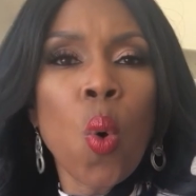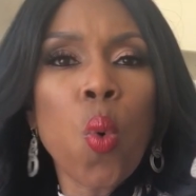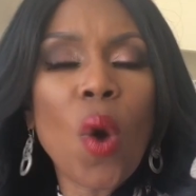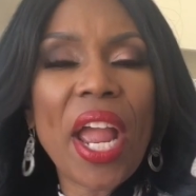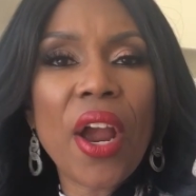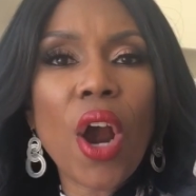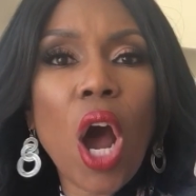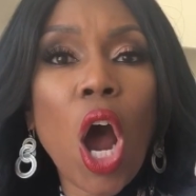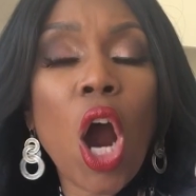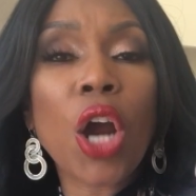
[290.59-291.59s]

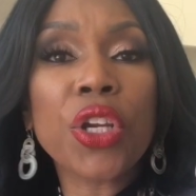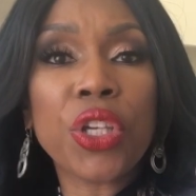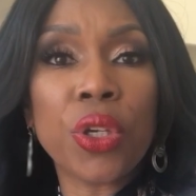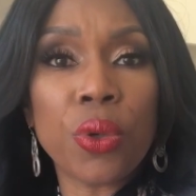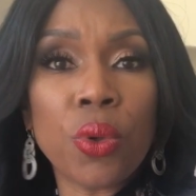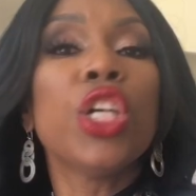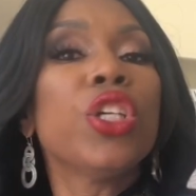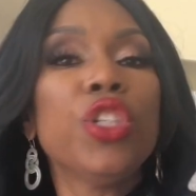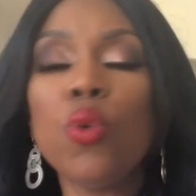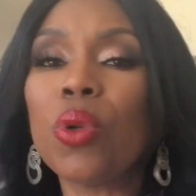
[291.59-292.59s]
Where are you?
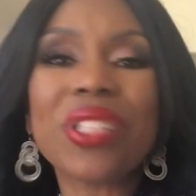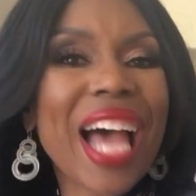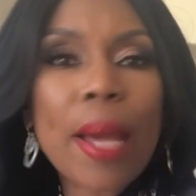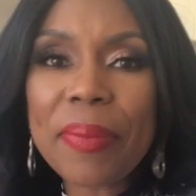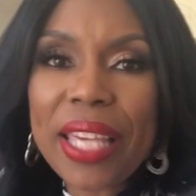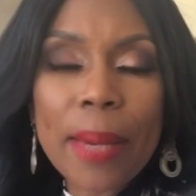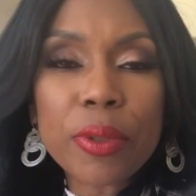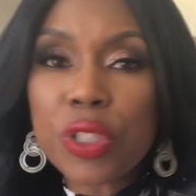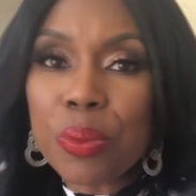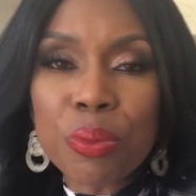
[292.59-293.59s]
You will not be
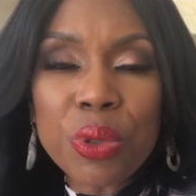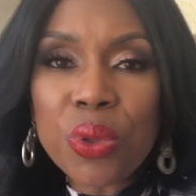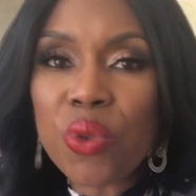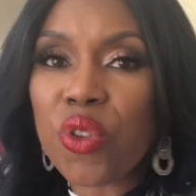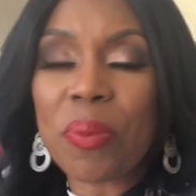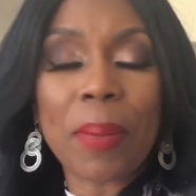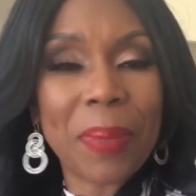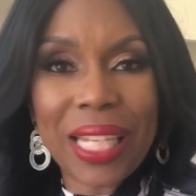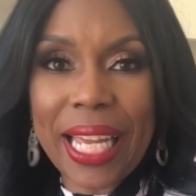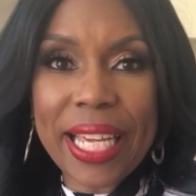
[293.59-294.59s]
able to move from the
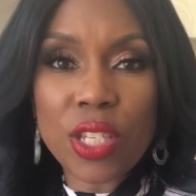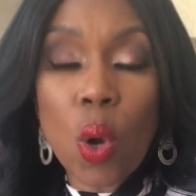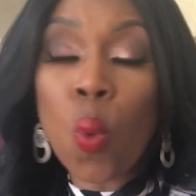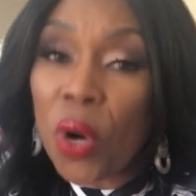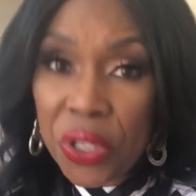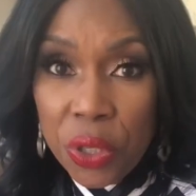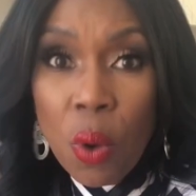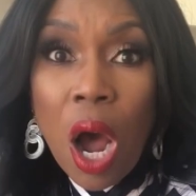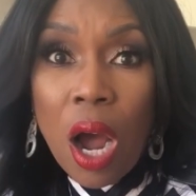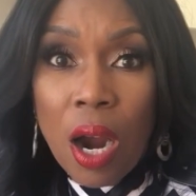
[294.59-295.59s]
place where
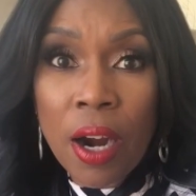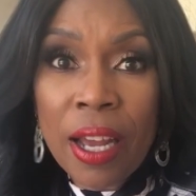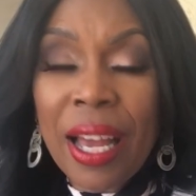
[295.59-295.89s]
you are